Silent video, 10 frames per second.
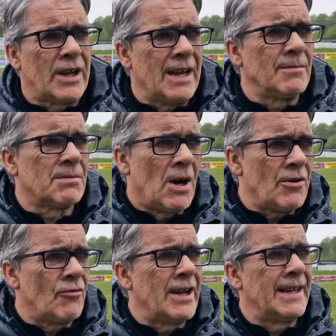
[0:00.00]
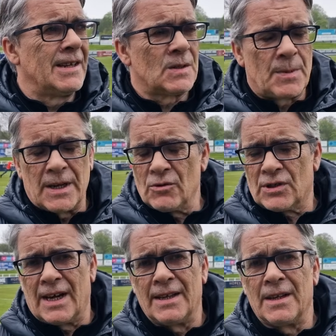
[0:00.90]
2 games, Martin Rennie has been
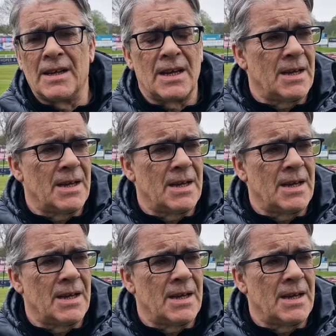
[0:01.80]
outstanding.